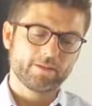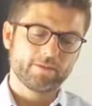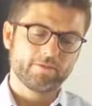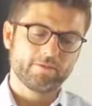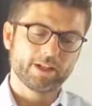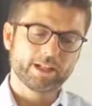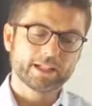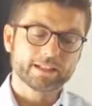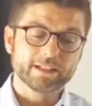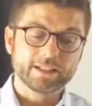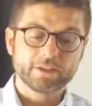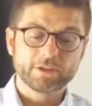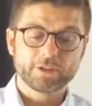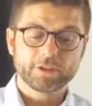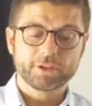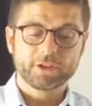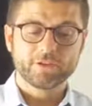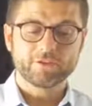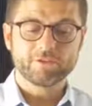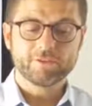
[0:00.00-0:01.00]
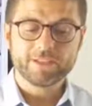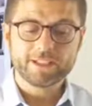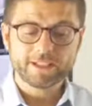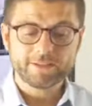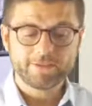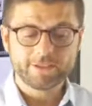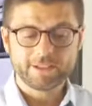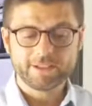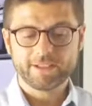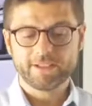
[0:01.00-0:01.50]
The category of
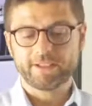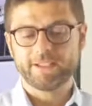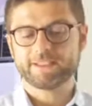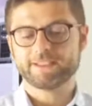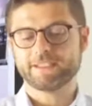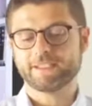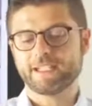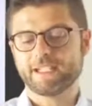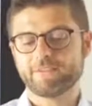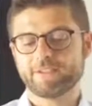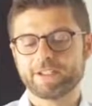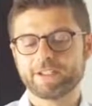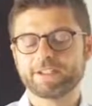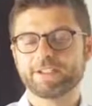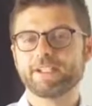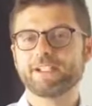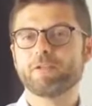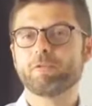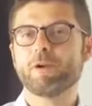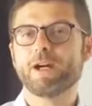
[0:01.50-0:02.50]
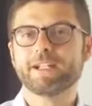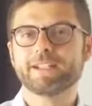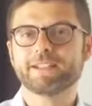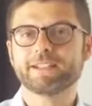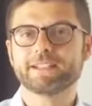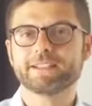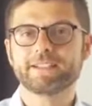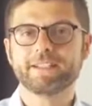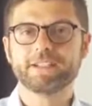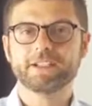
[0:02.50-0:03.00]
living is another really wide
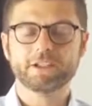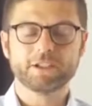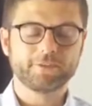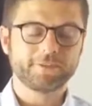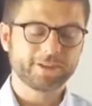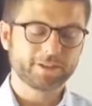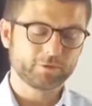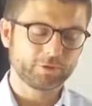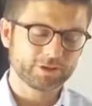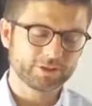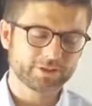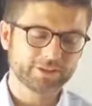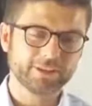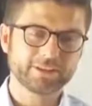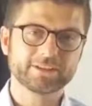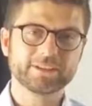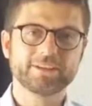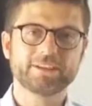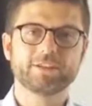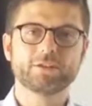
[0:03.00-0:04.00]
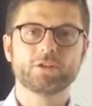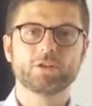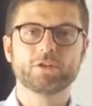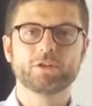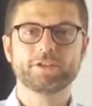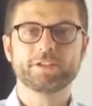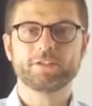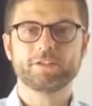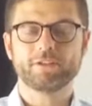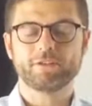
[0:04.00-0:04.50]
category that we certainly know
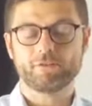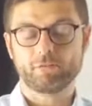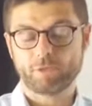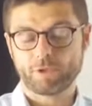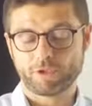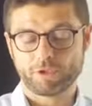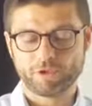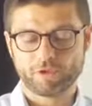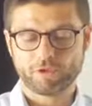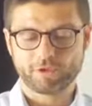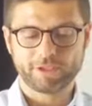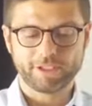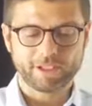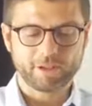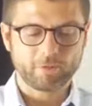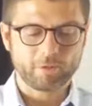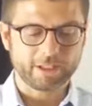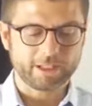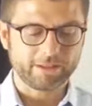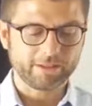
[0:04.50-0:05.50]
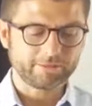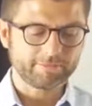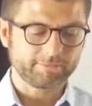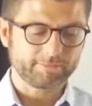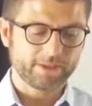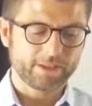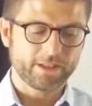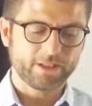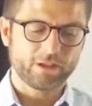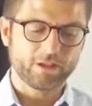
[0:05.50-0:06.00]
really well.
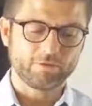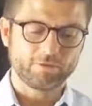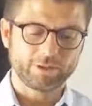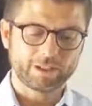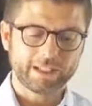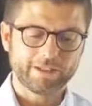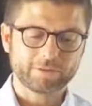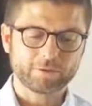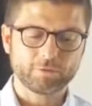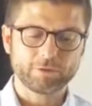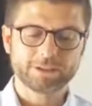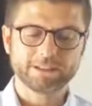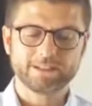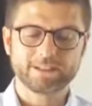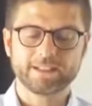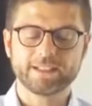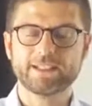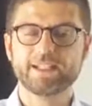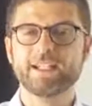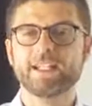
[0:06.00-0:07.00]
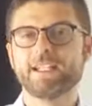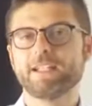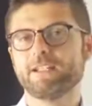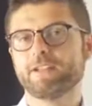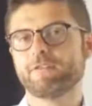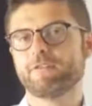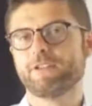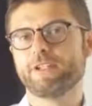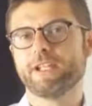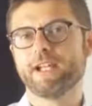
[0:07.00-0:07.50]
On the left we see
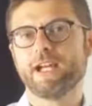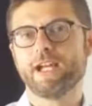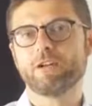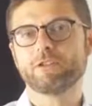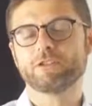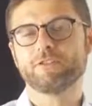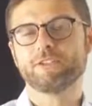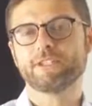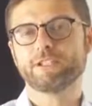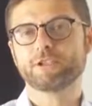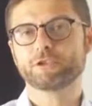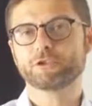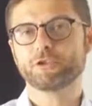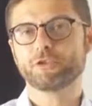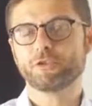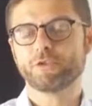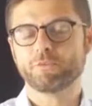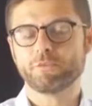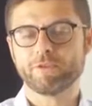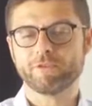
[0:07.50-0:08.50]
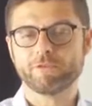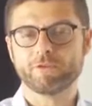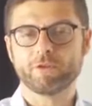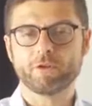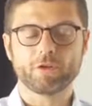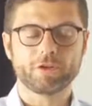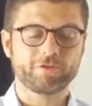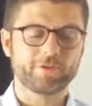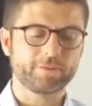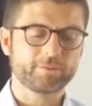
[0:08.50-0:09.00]
again the house that I showed you
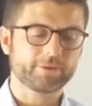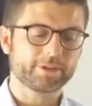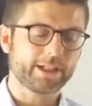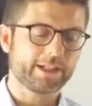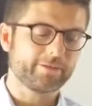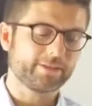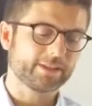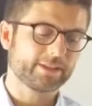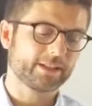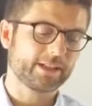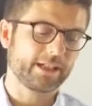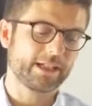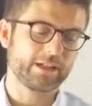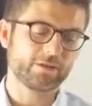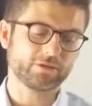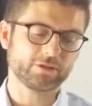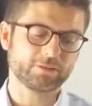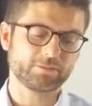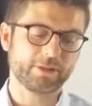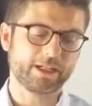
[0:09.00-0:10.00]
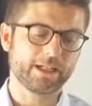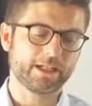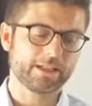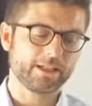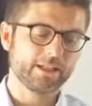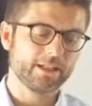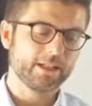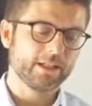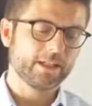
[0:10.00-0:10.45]
before, the private house by